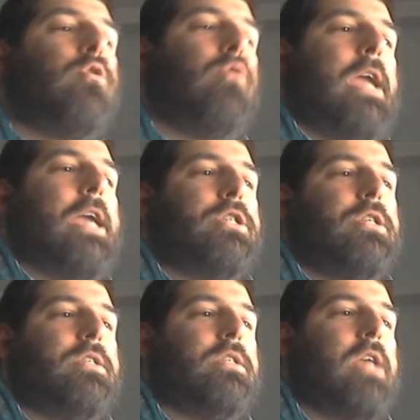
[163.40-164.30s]

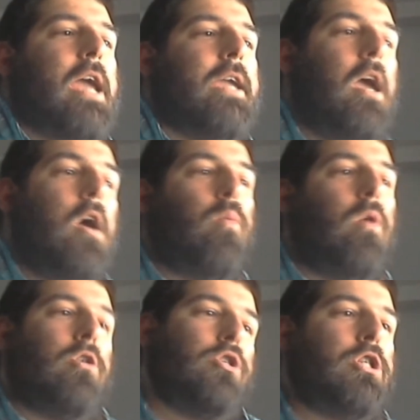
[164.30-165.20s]
creationists say,
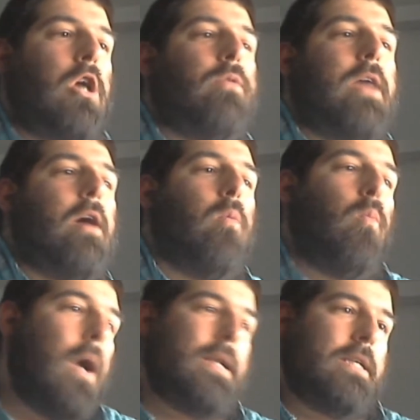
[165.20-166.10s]
well, show that
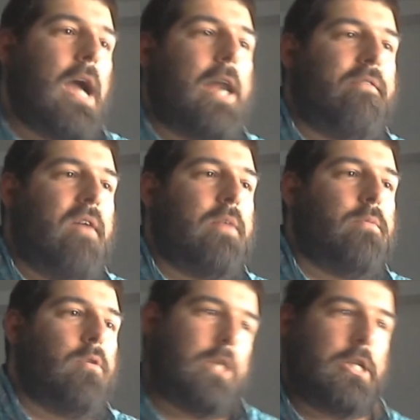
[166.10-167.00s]
one kind of
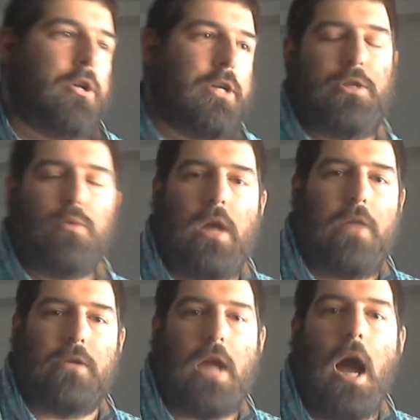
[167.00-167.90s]
animal can turn into another
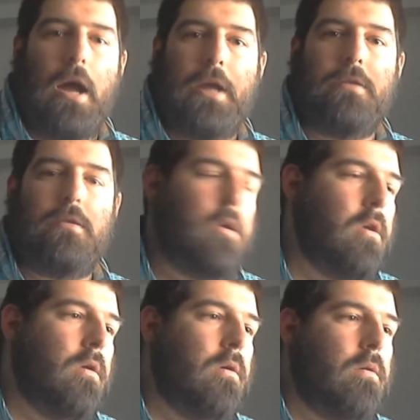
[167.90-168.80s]
kind.
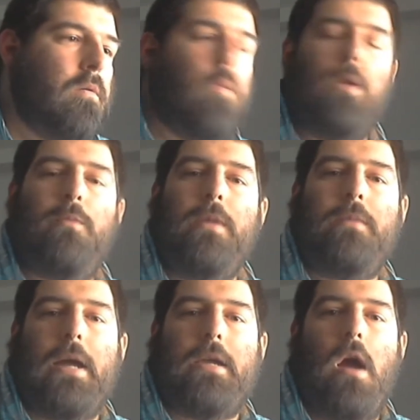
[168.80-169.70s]
Well, what do you mean
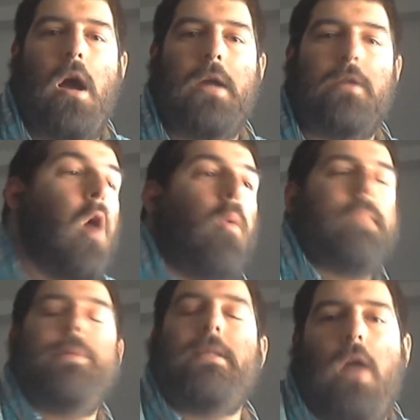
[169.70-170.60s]
by kind? Well, I
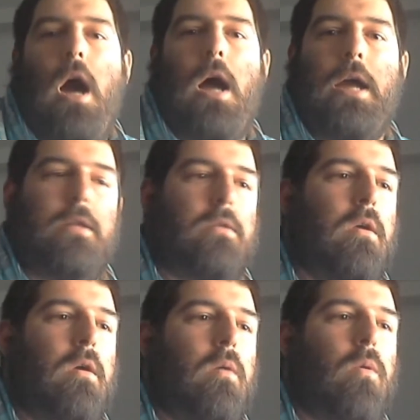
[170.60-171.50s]
mean kind
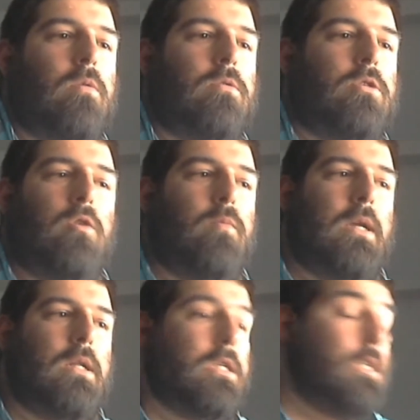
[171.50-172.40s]
well, do you
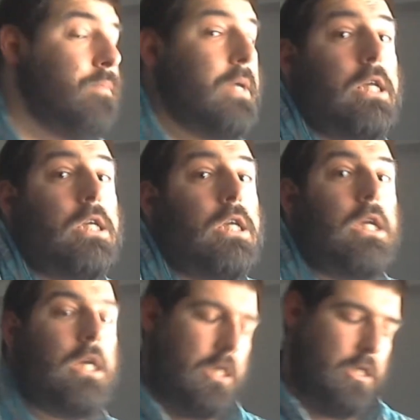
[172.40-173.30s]
mean
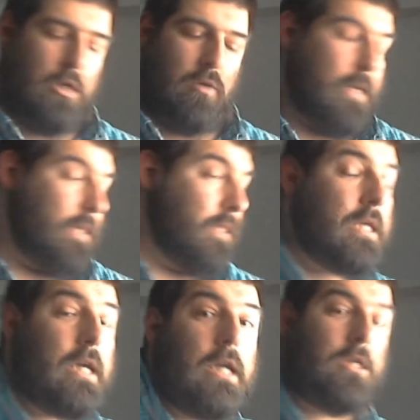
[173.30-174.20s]
species? Do you mean
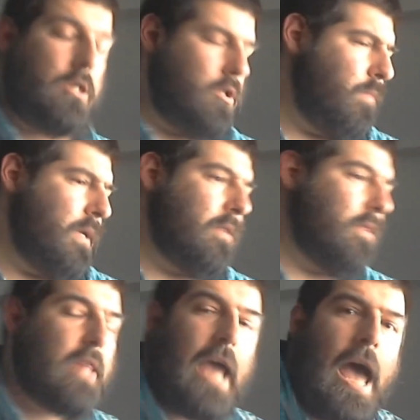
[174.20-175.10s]
this? Do you mean
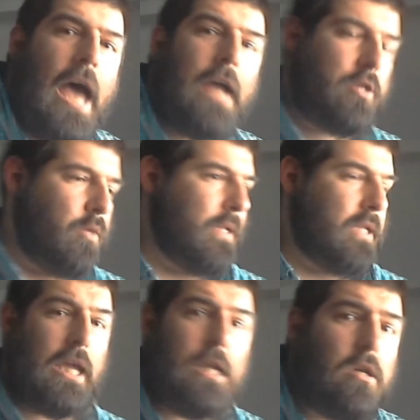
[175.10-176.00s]
that? Do you mean
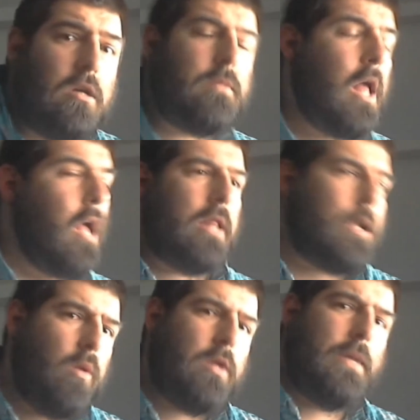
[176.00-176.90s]
kingdom? Like,
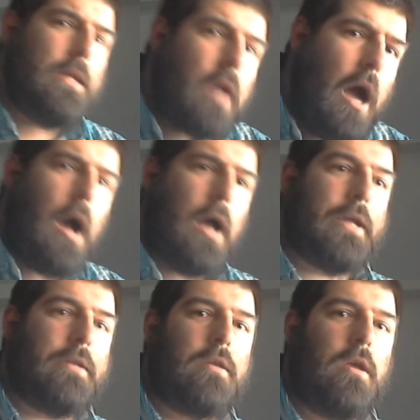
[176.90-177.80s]
what do you mean kind?
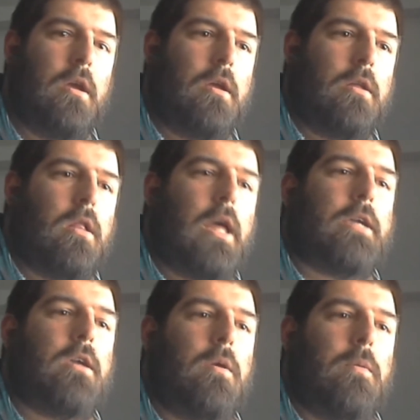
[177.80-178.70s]
Like,